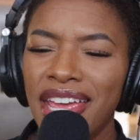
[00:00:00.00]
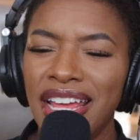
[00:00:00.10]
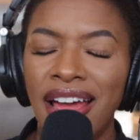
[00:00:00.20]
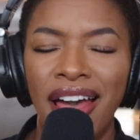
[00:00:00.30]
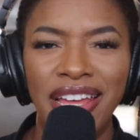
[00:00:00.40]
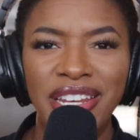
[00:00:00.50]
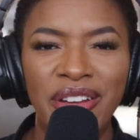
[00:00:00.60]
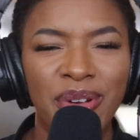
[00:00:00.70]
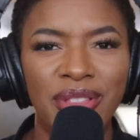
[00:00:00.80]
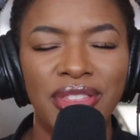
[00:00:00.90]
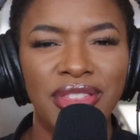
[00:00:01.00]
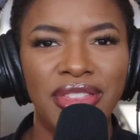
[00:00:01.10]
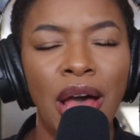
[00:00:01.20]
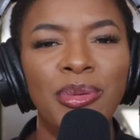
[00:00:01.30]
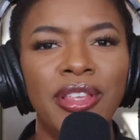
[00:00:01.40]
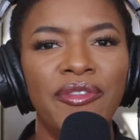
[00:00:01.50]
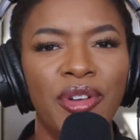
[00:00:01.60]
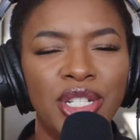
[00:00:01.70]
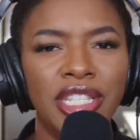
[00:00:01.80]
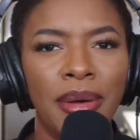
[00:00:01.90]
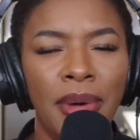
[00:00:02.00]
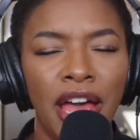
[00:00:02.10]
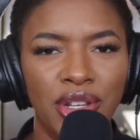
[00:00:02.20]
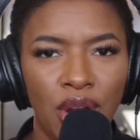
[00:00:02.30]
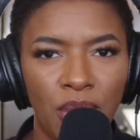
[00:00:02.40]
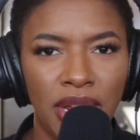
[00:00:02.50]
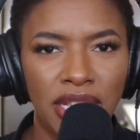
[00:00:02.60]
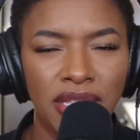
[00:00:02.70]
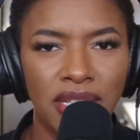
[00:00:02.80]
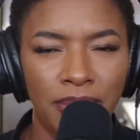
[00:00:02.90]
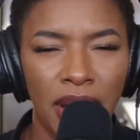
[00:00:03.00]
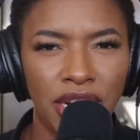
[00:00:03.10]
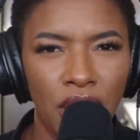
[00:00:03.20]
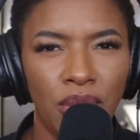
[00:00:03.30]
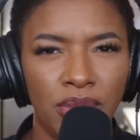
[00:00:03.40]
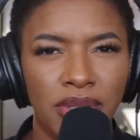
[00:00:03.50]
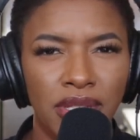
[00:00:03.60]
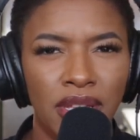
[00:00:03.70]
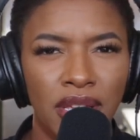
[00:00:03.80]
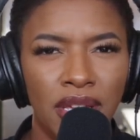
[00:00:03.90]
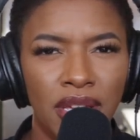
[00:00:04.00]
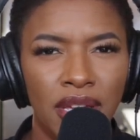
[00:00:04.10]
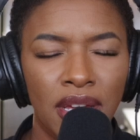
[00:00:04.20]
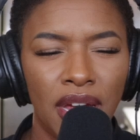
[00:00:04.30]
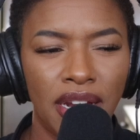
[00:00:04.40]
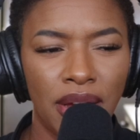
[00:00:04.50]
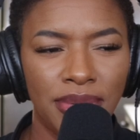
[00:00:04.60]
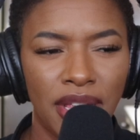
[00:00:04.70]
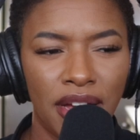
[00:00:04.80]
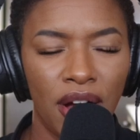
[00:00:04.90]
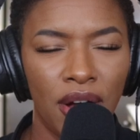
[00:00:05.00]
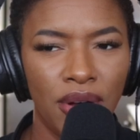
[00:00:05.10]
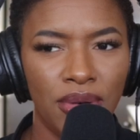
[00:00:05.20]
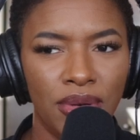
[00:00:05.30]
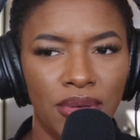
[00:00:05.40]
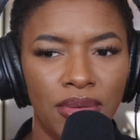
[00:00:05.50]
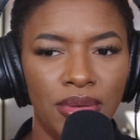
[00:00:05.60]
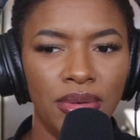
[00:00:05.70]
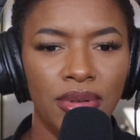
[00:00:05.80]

And that was the first time I noticed my nose. And I was like, oh,